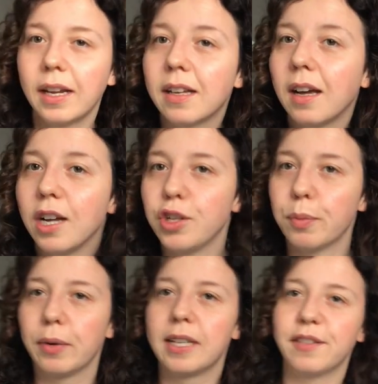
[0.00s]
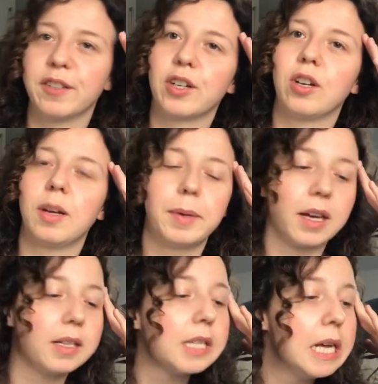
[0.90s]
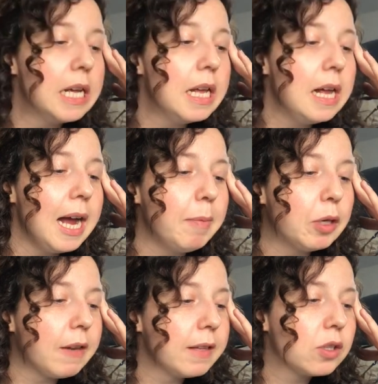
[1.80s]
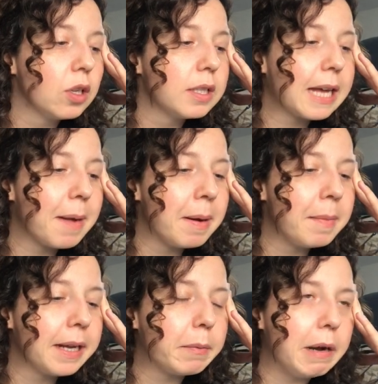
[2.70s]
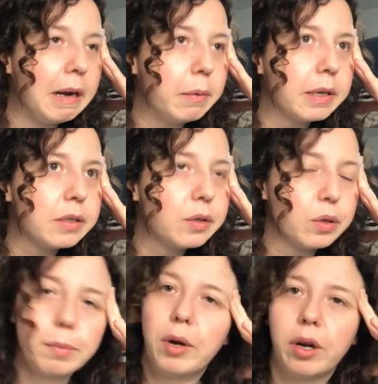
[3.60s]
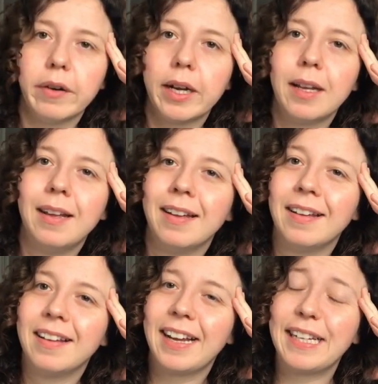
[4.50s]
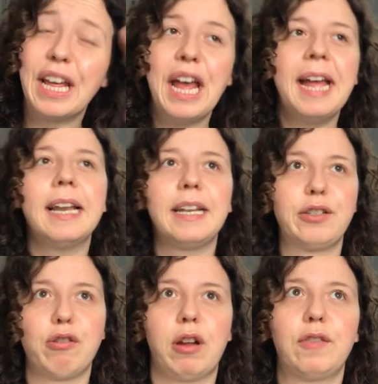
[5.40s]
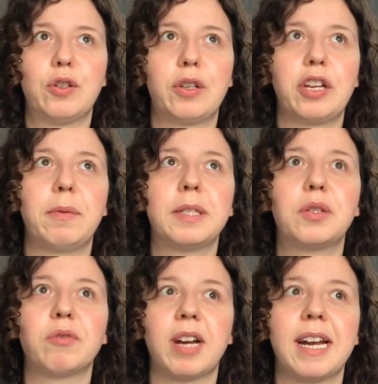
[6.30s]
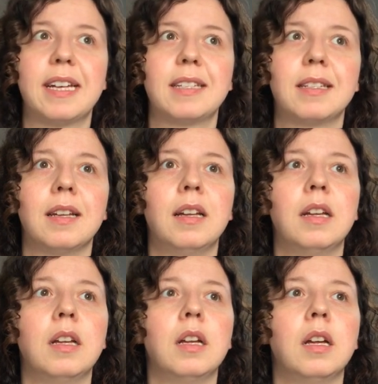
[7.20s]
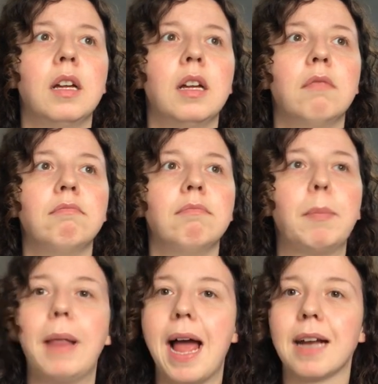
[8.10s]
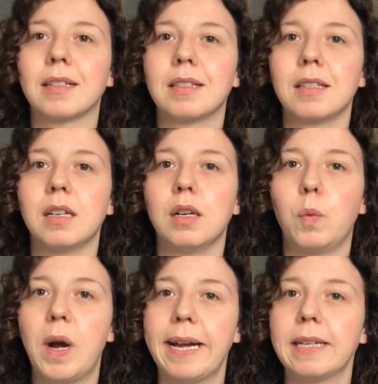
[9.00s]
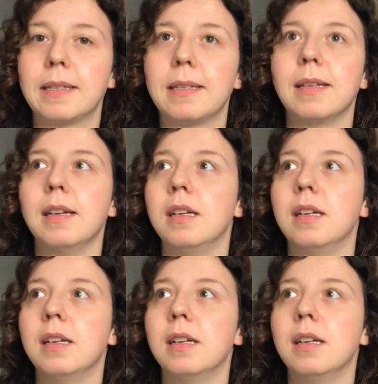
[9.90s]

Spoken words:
like a jumper in a different color because I'm looking at this color scheme and I'm like, wow, it's so boring. Like literally all I've shown you is grays, blacks, whites.